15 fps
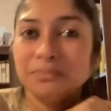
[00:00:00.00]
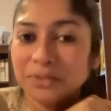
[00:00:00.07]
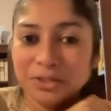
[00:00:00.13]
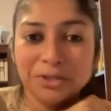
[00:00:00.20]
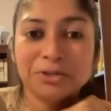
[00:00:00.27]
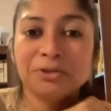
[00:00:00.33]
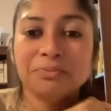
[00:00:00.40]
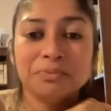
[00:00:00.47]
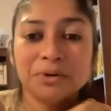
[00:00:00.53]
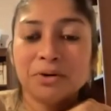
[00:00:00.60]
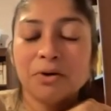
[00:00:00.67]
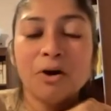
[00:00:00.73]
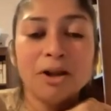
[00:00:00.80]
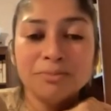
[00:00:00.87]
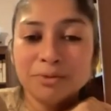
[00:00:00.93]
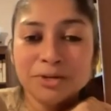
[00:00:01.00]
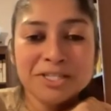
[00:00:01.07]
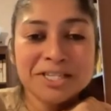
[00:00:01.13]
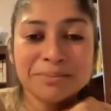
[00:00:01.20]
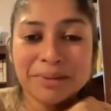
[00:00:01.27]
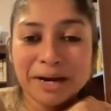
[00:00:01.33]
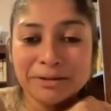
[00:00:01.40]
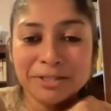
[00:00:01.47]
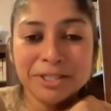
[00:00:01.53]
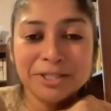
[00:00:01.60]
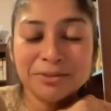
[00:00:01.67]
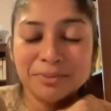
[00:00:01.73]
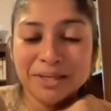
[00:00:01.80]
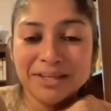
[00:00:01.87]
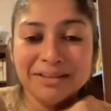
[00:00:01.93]
you know, almost about
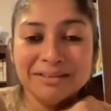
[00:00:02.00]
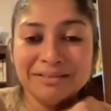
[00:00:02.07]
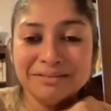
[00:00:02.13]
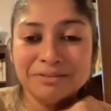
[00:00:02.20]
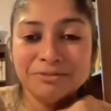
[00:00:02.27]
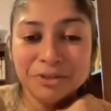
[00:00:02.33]
to be